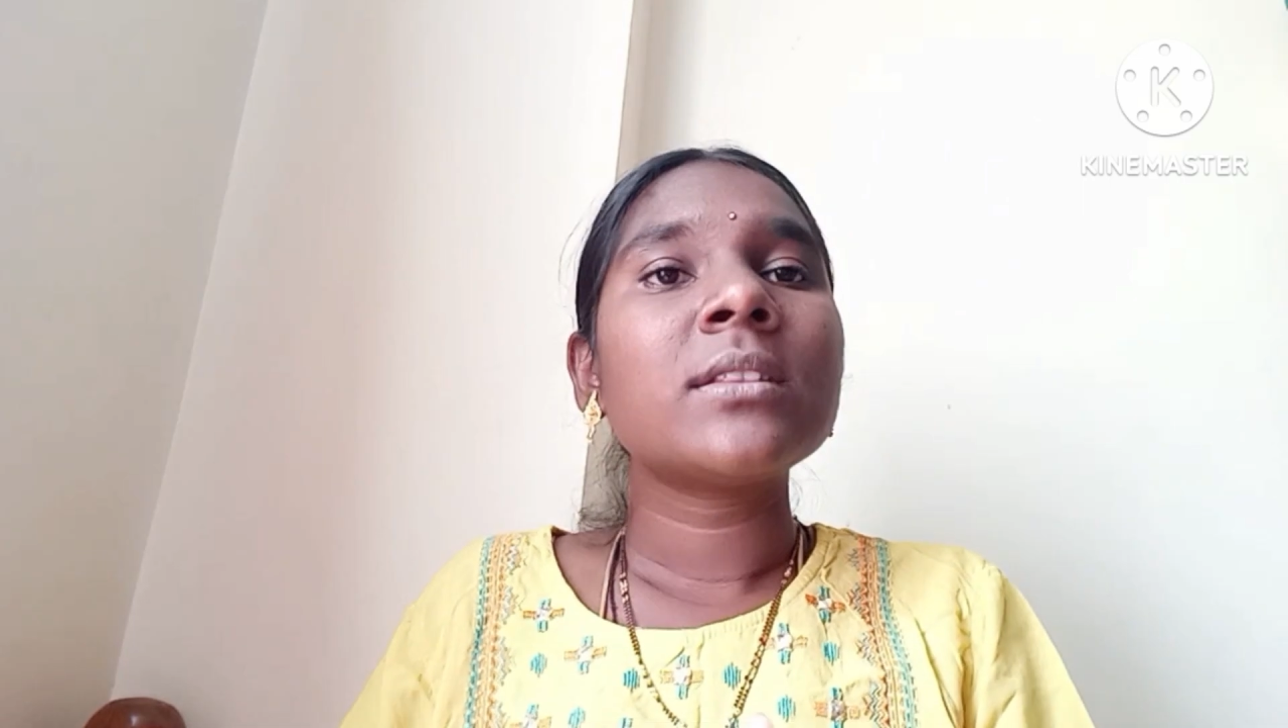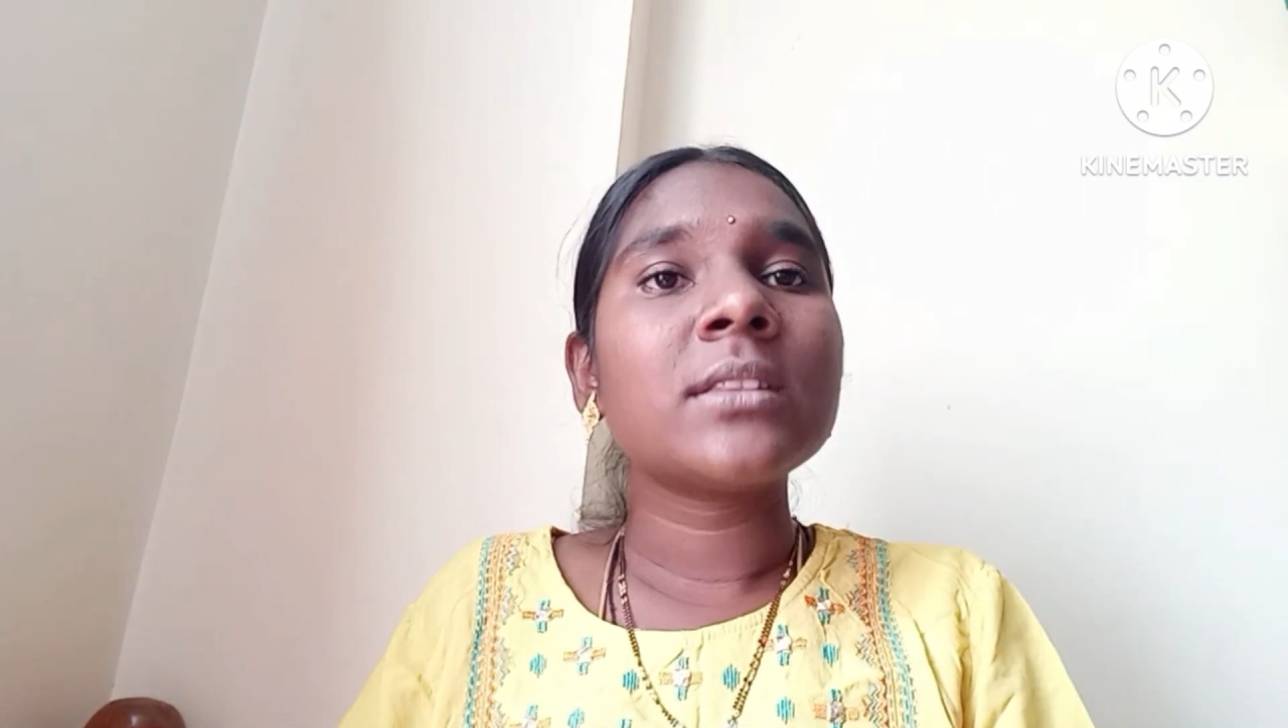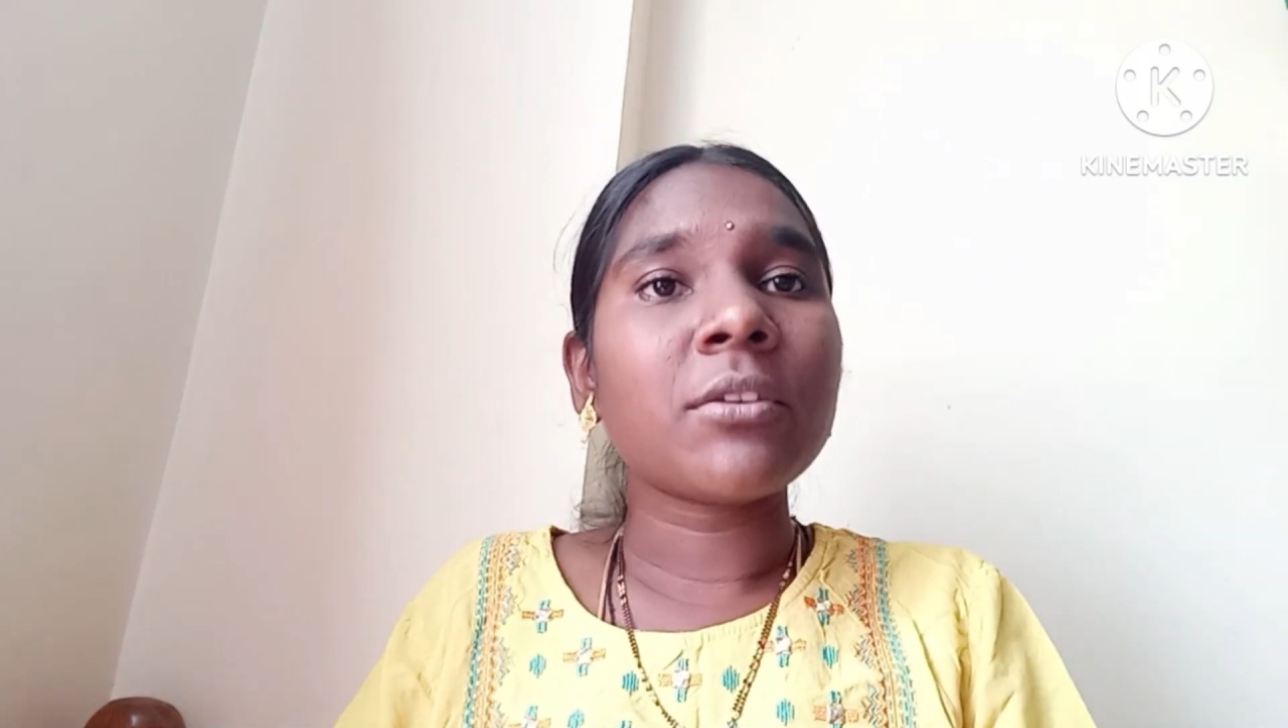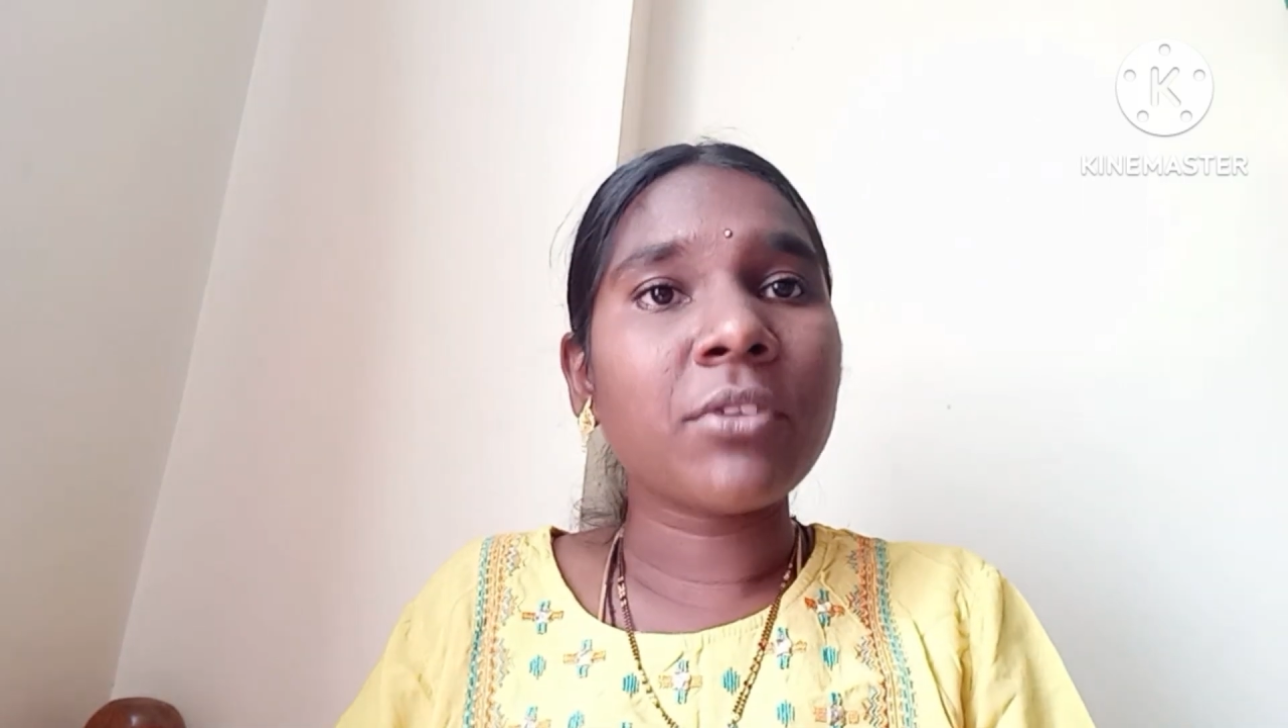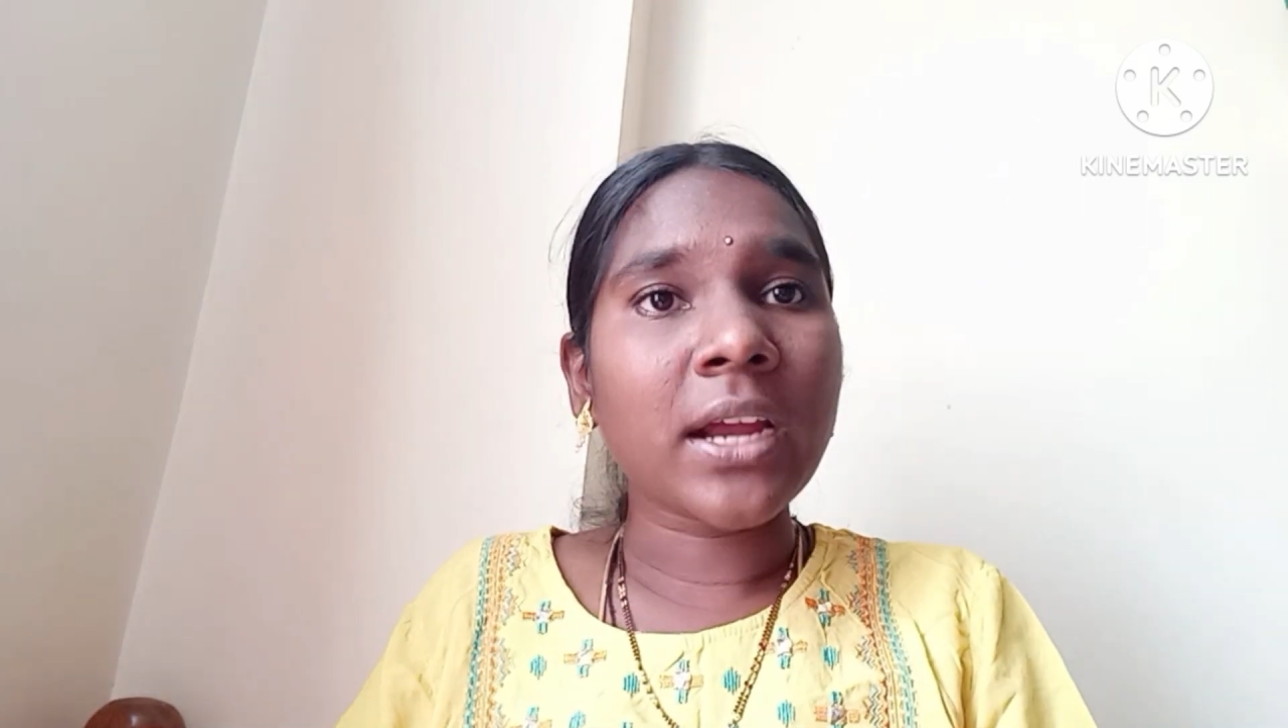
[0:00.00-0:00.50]

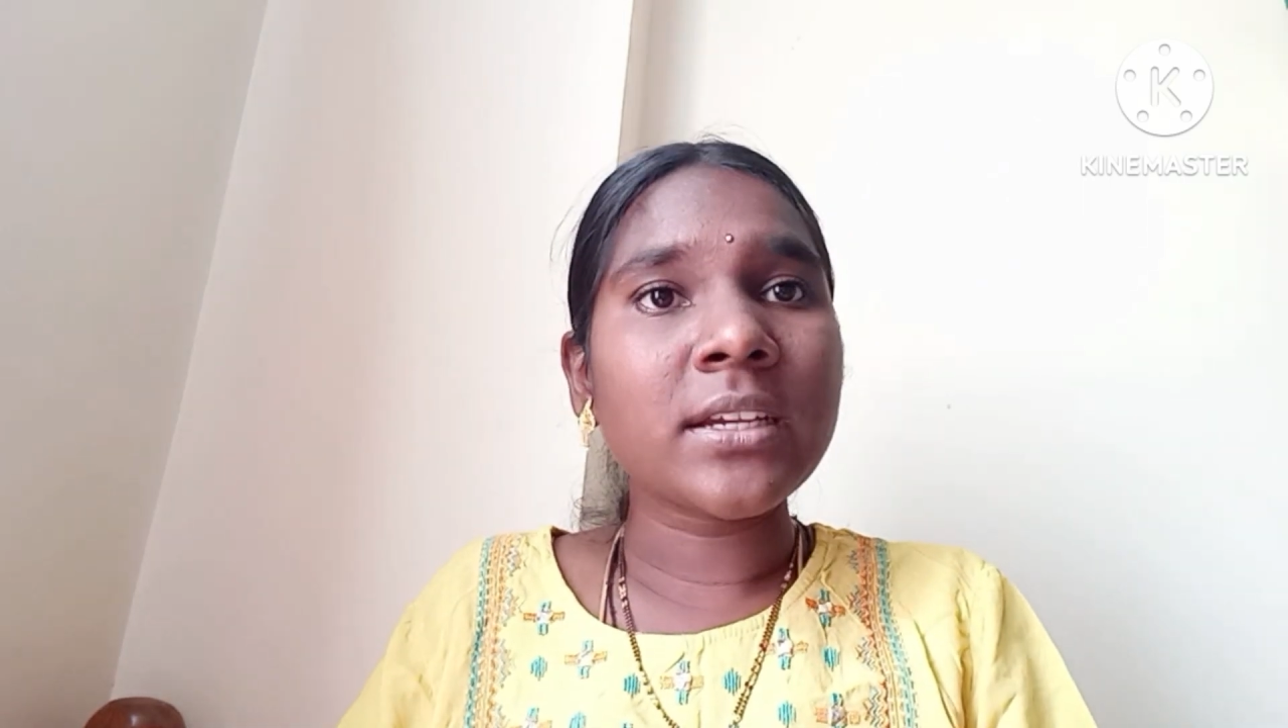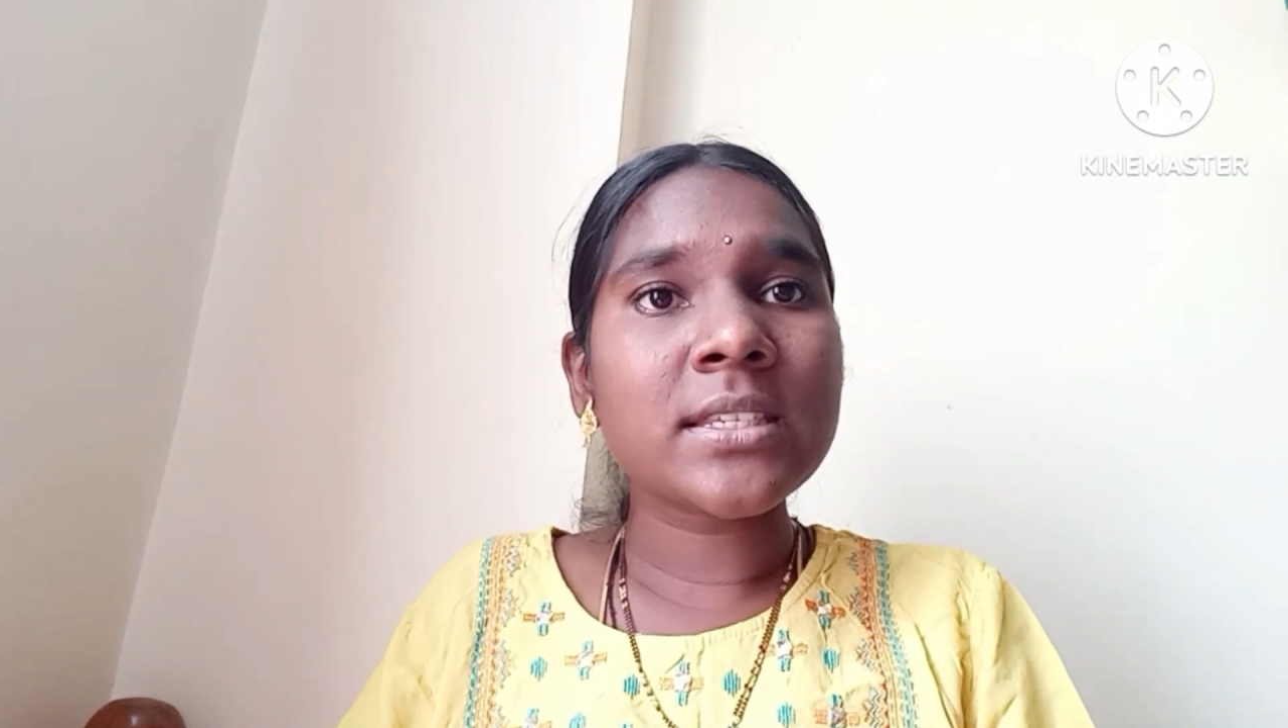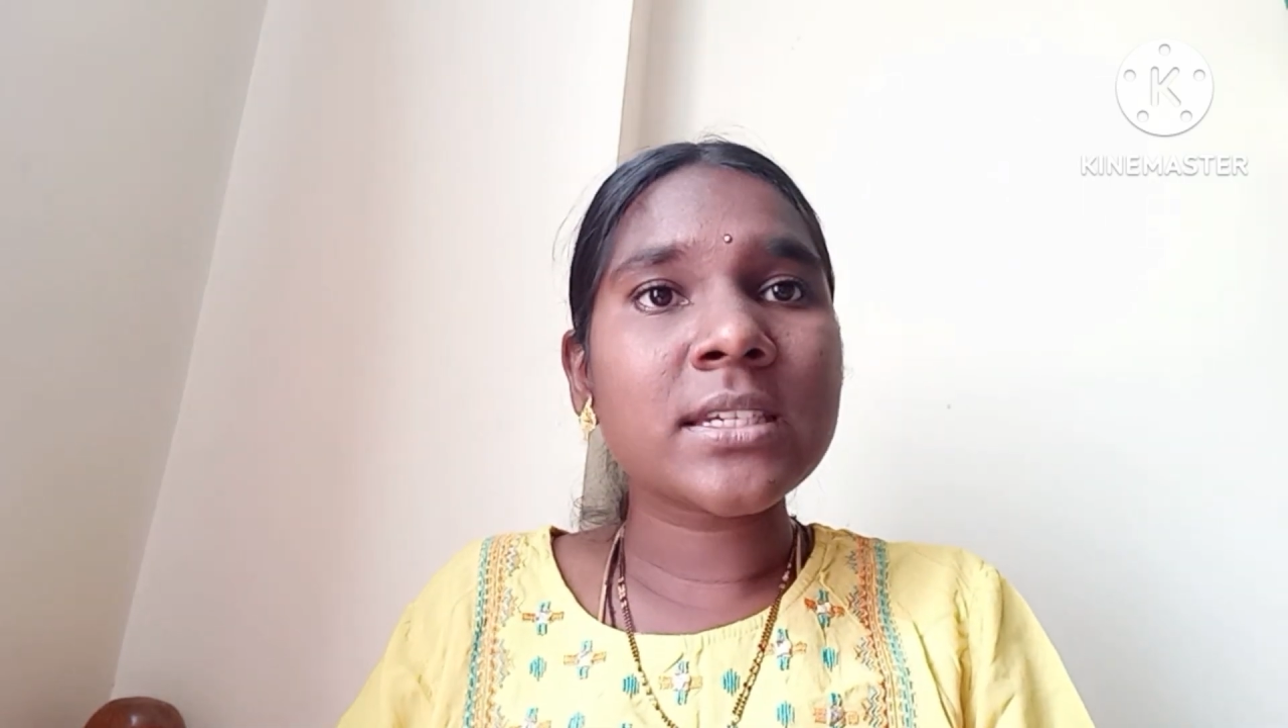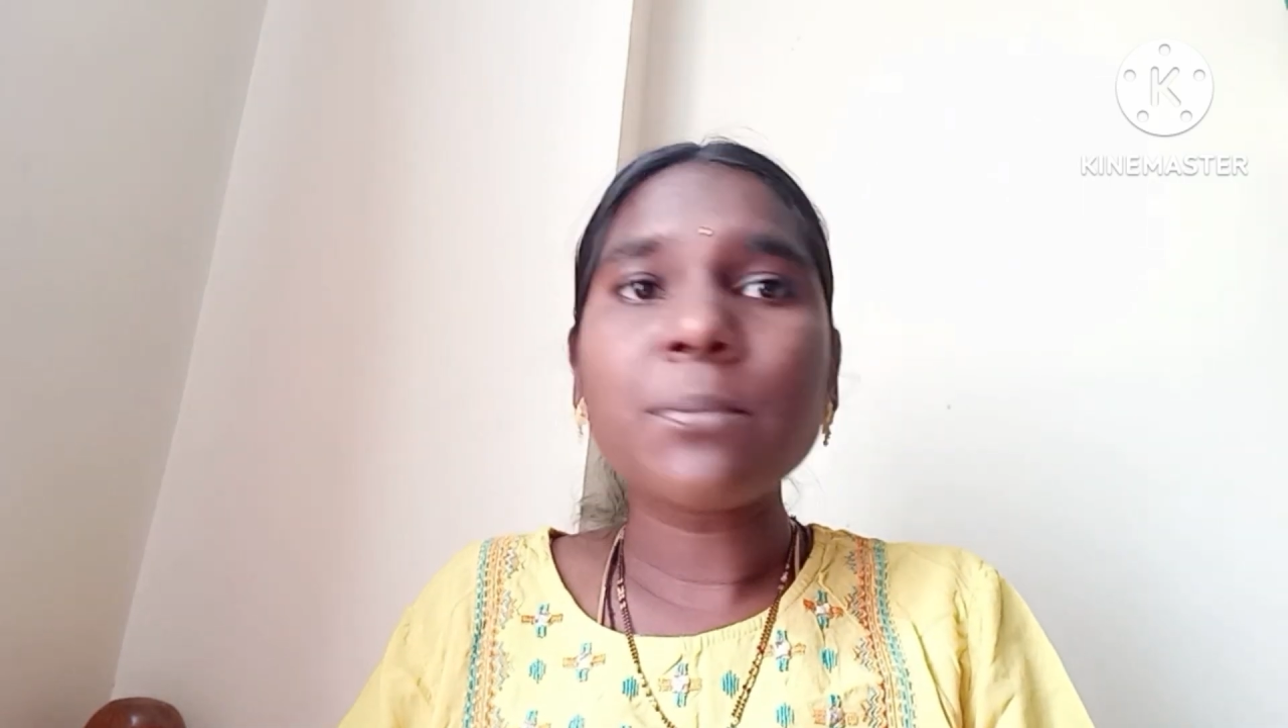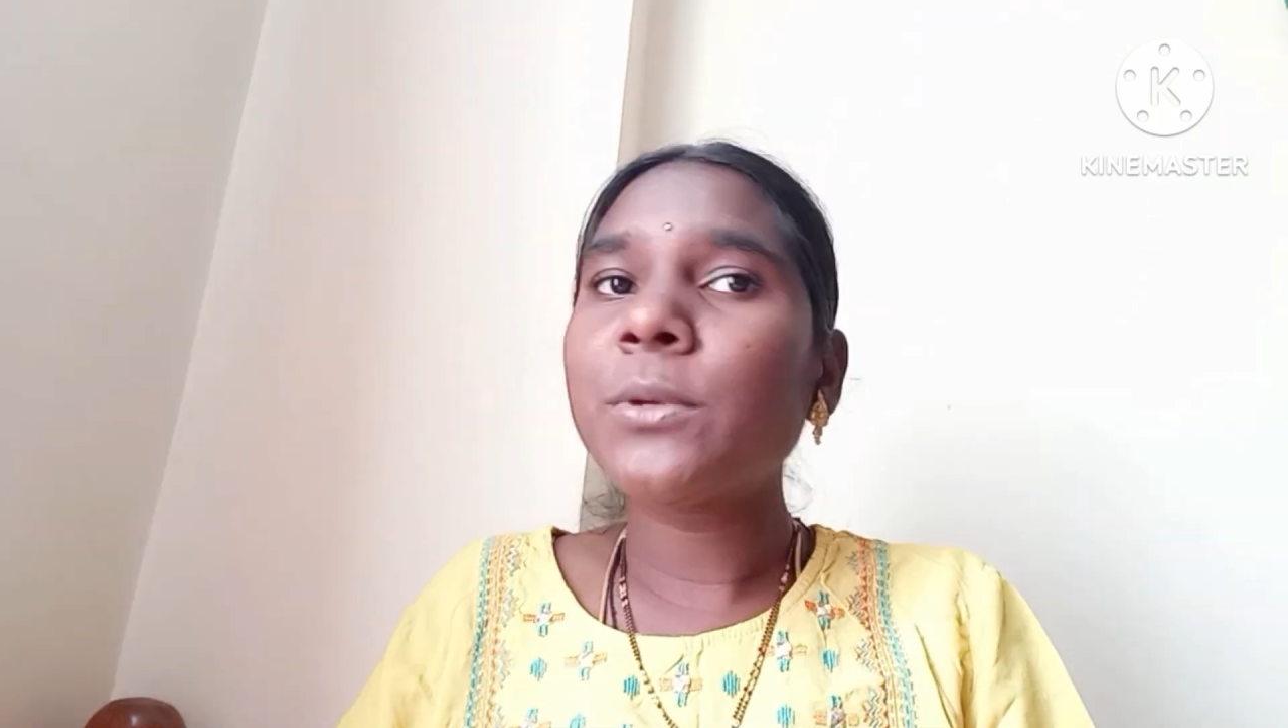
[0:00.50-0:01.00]
The final step